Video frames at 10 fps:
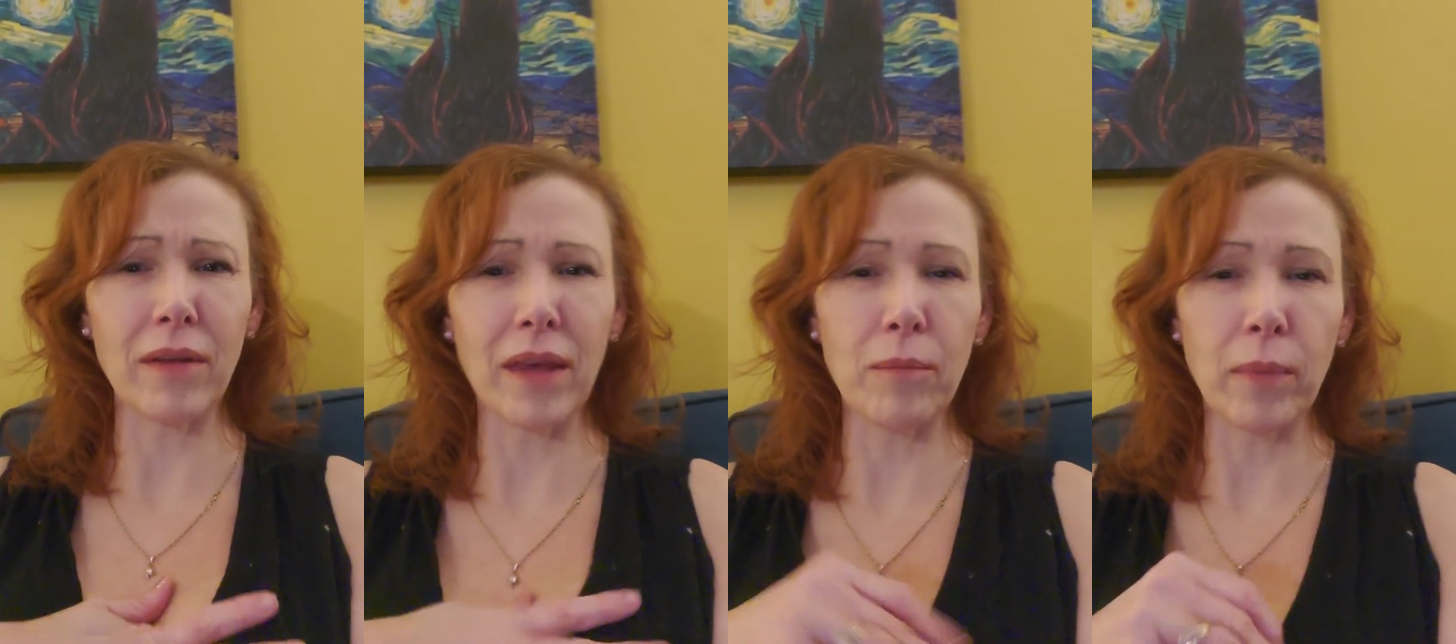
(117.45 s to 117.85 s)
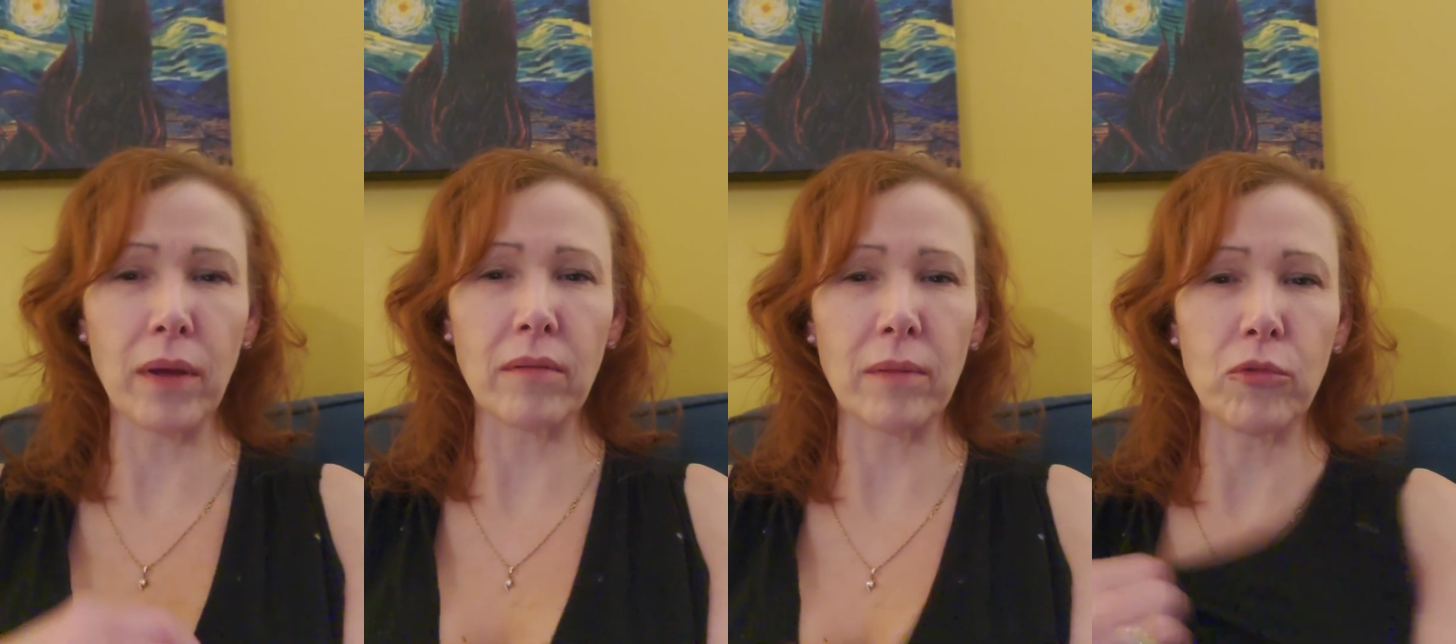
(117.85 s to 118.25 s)

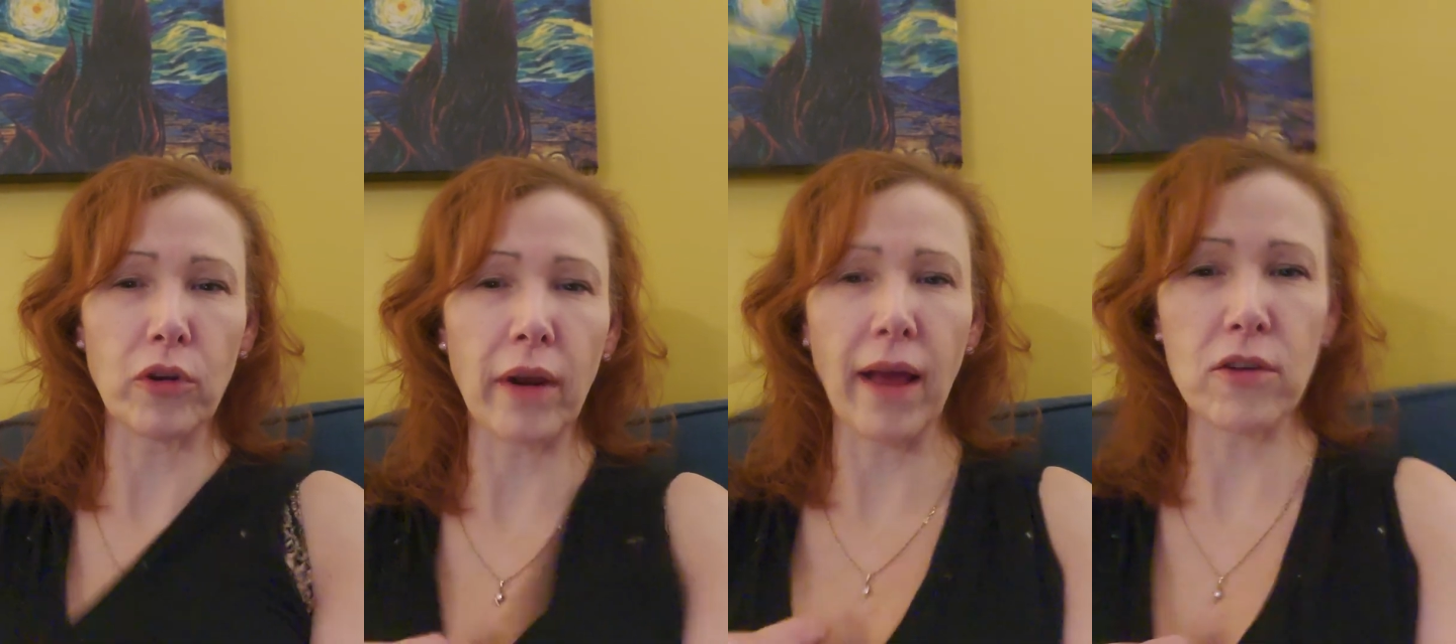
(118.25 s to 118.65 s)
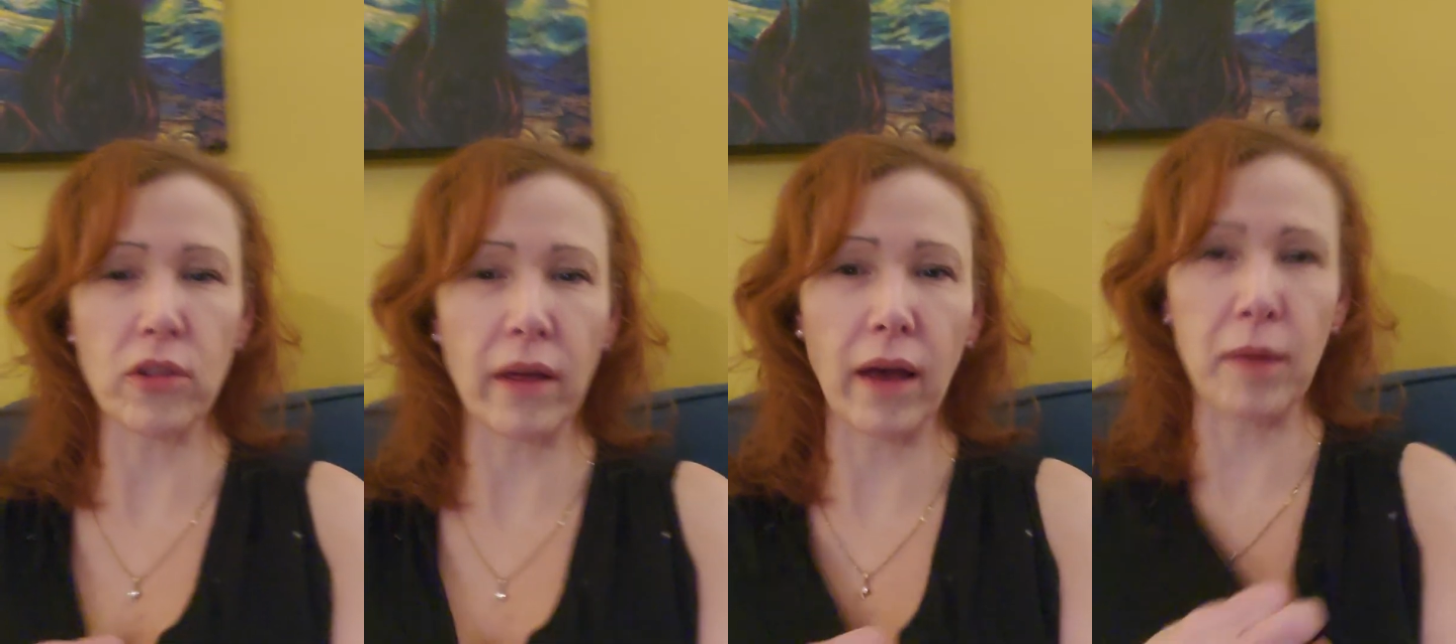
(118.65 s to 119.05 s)
I'm trying to
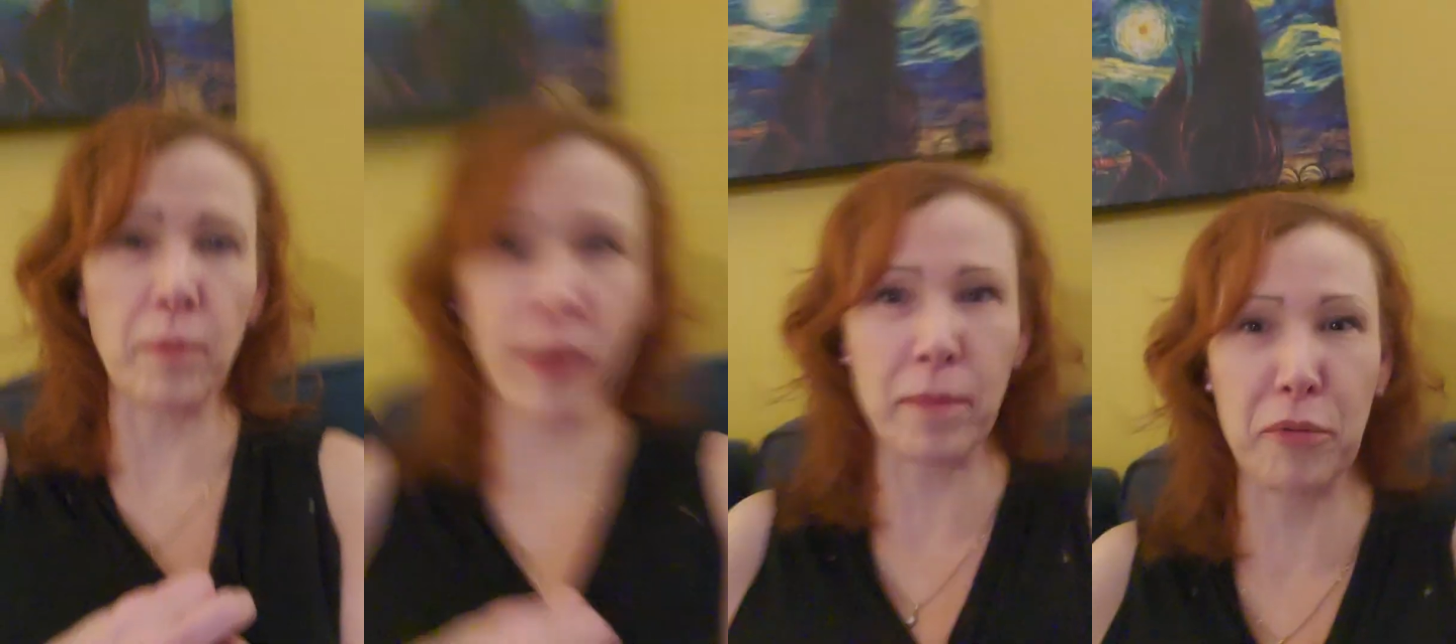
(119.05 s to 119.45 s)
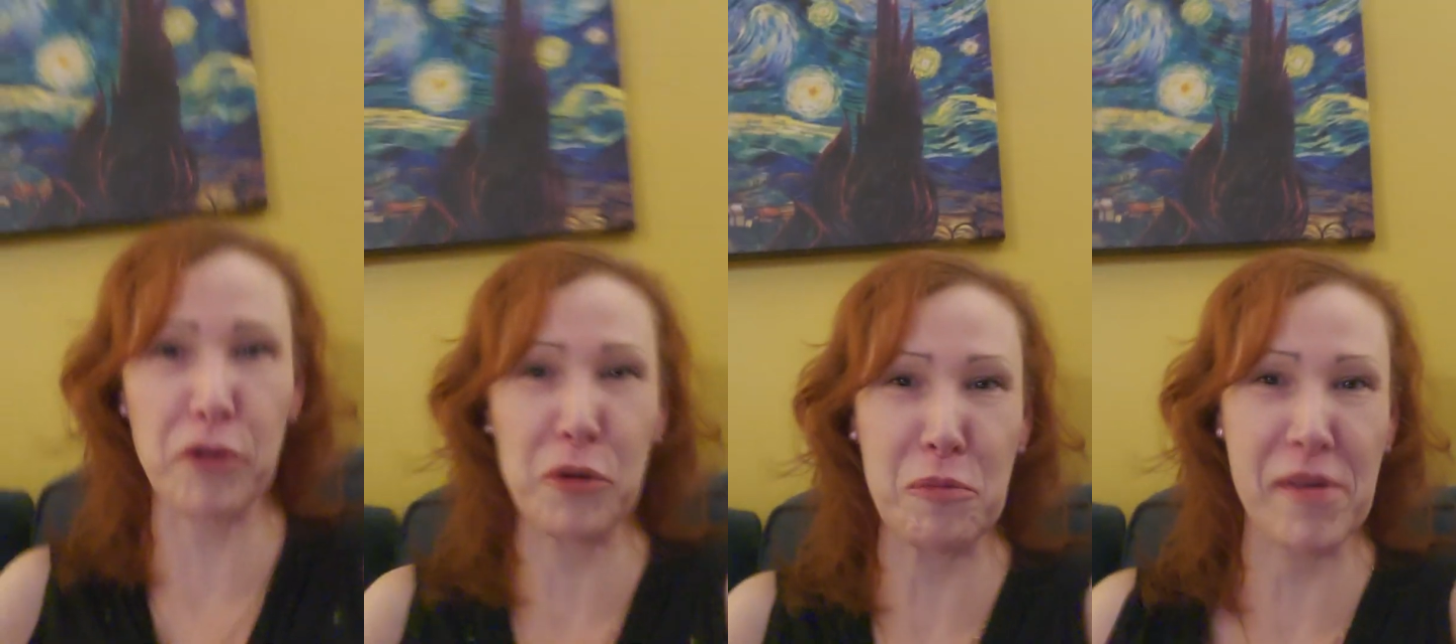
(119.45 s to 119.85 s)
actually hide my
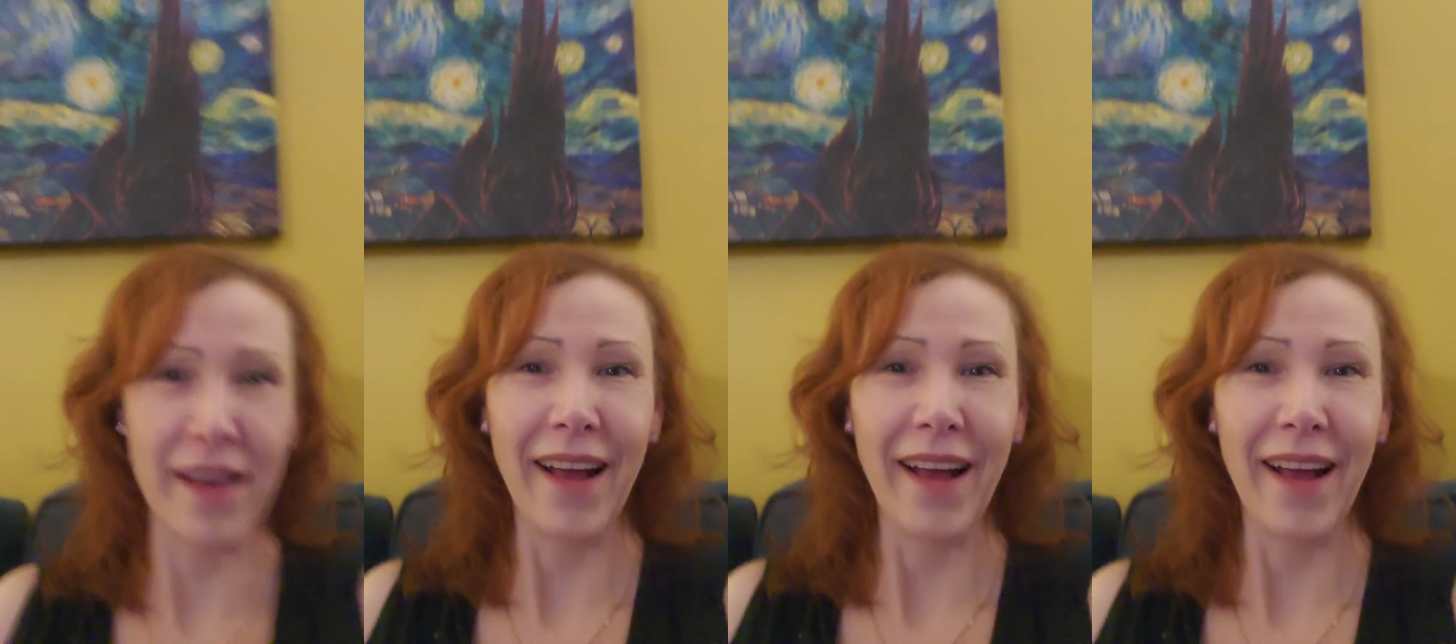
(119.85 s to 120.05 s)
boobs.